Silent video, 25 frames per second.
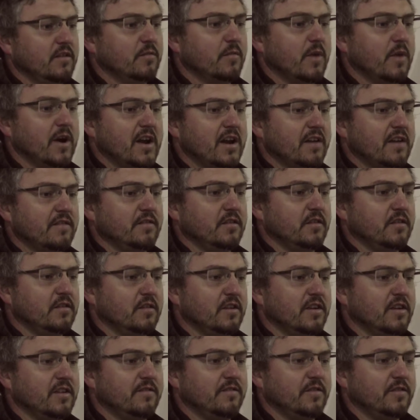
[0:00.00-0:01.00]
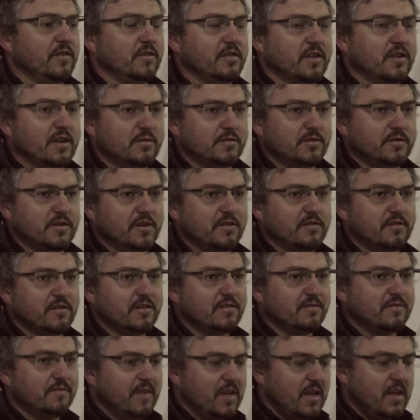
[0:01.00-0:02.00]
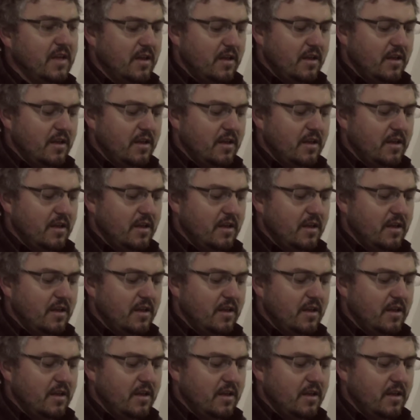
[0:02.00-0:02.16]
you might have to do it a few times over.